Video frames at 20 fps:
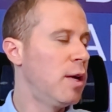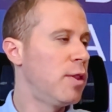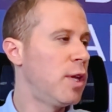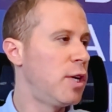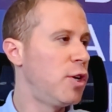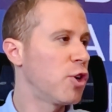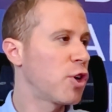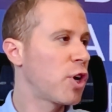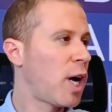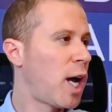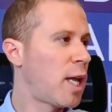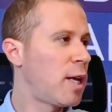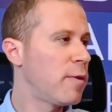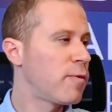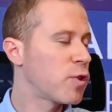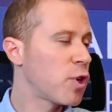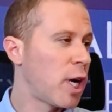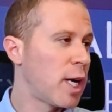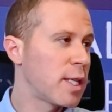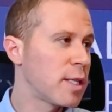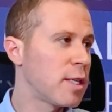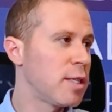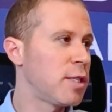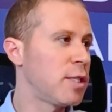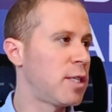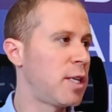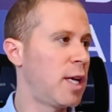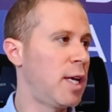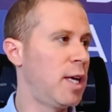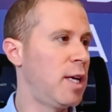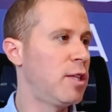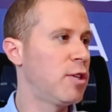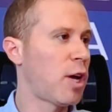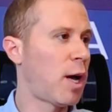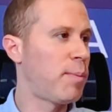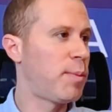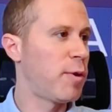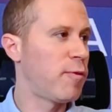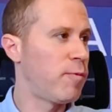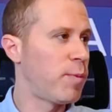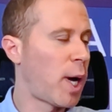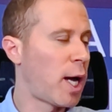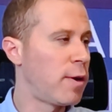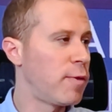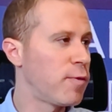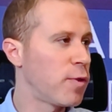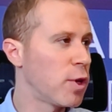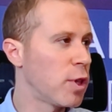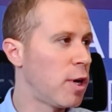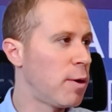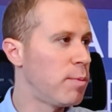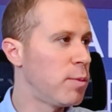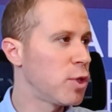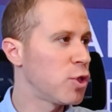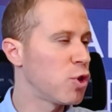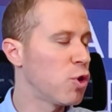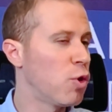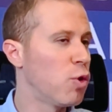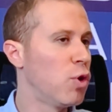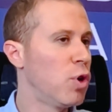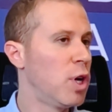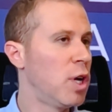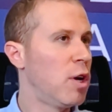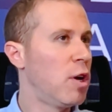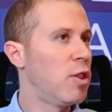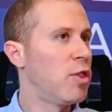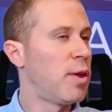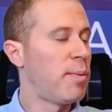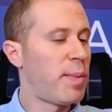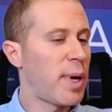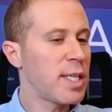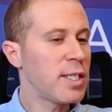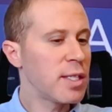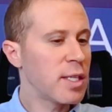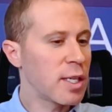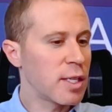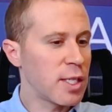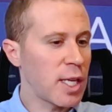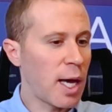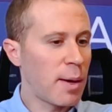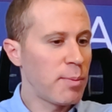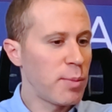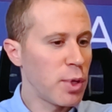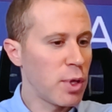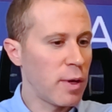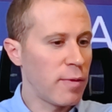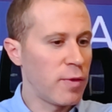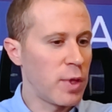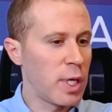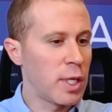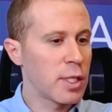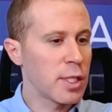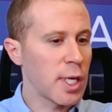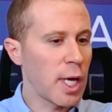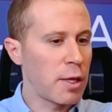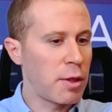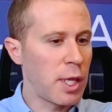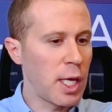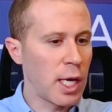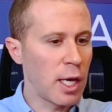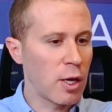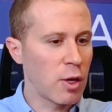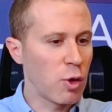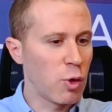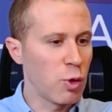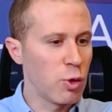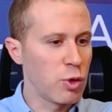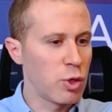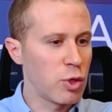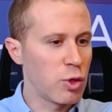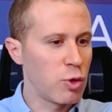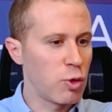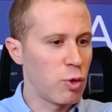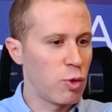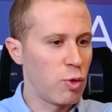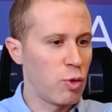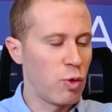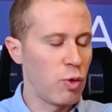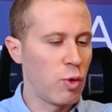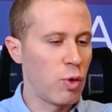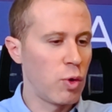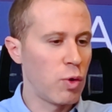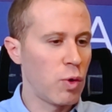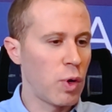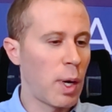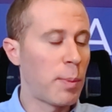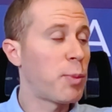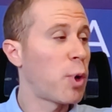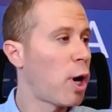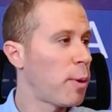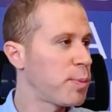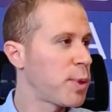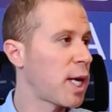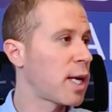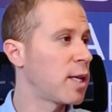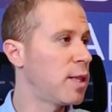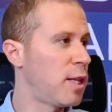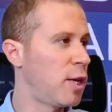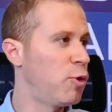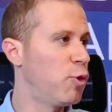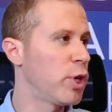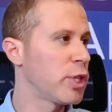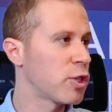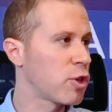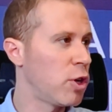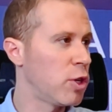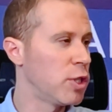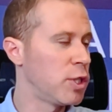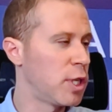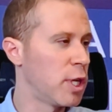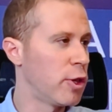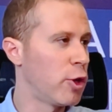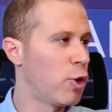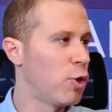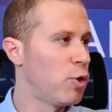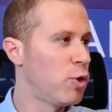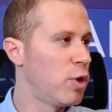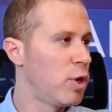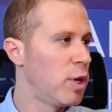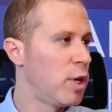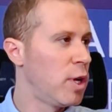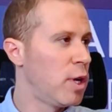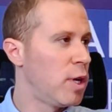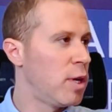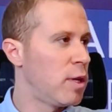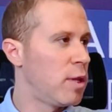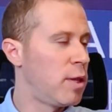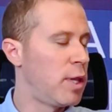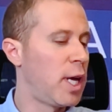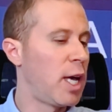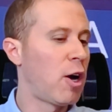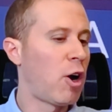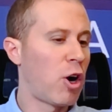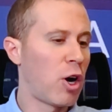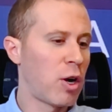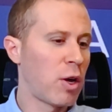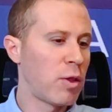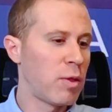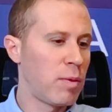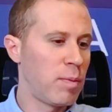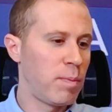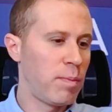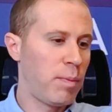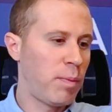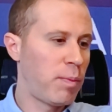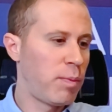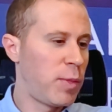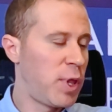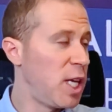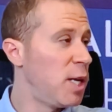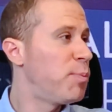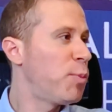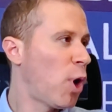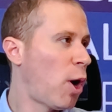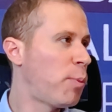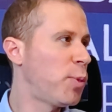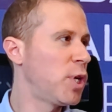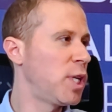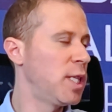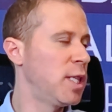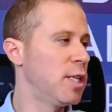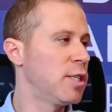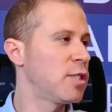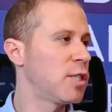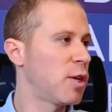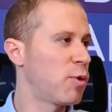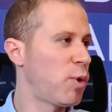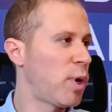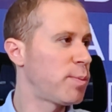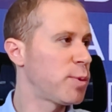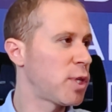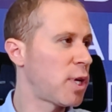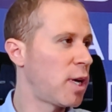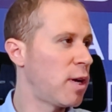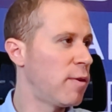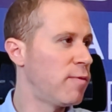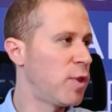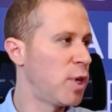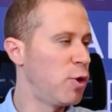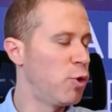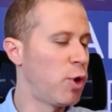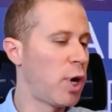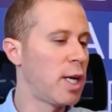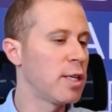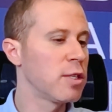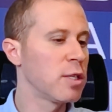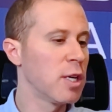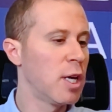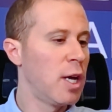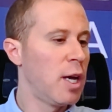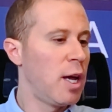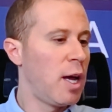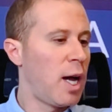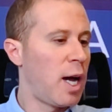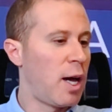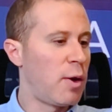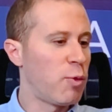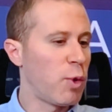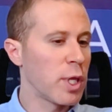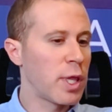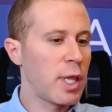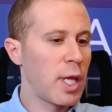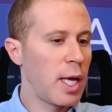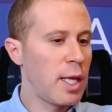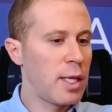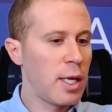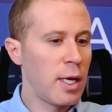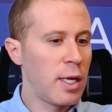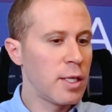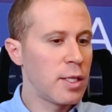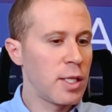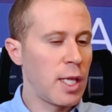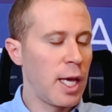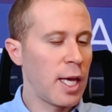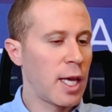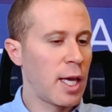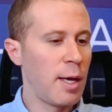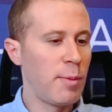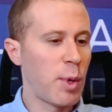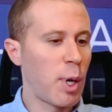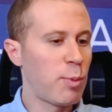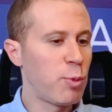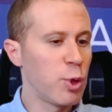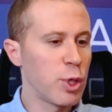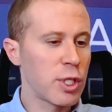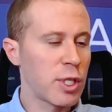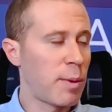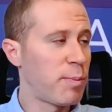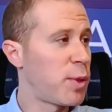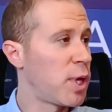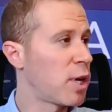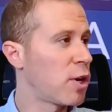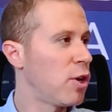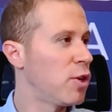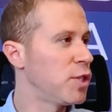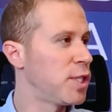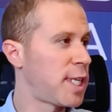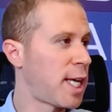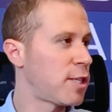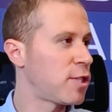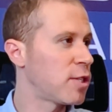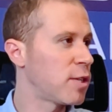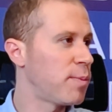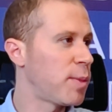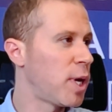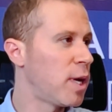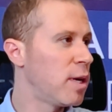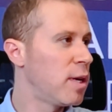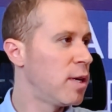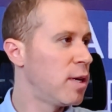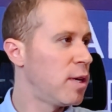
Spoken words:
then you're kind of trying to stay top of mind for them. So the best example of this, I think, goes to a PropTech in the US called Zillow. They are the property listing website of the US. And what they did is they came up with something called Zestimate,